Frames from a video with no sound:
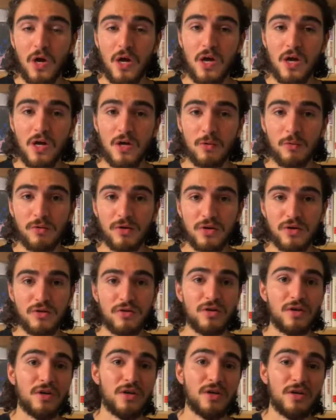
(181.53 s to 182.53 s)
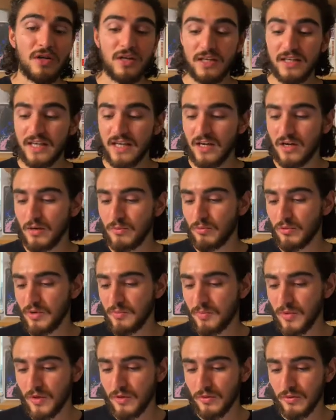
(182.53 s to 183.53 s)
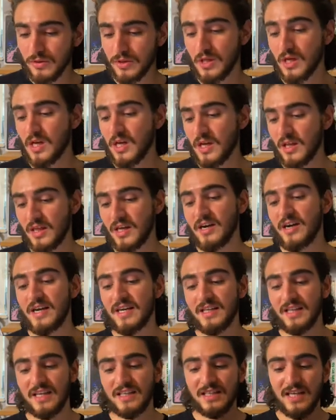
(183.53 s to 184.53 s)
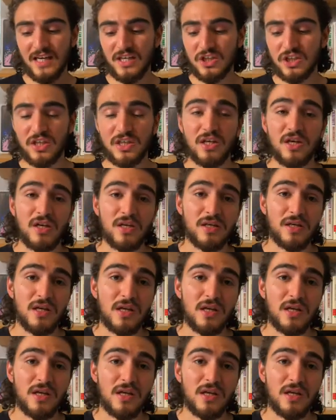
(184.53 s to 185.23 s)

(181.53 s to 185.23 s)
one of the GitHub repos that's actually on